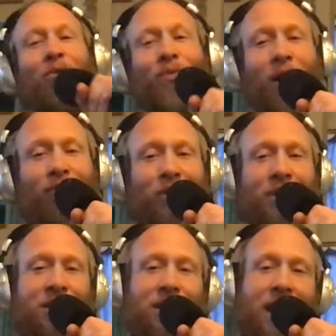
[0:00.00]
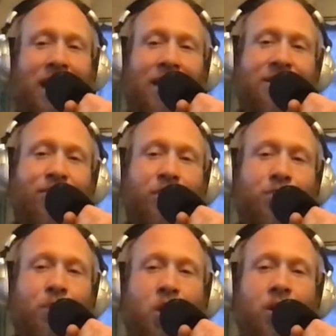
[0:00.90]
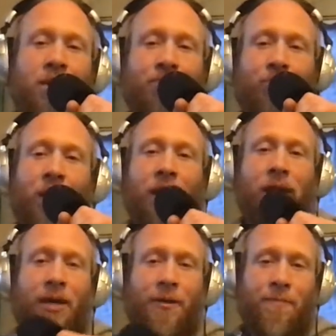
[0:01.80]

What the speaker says: roughly the size of a small umbrella.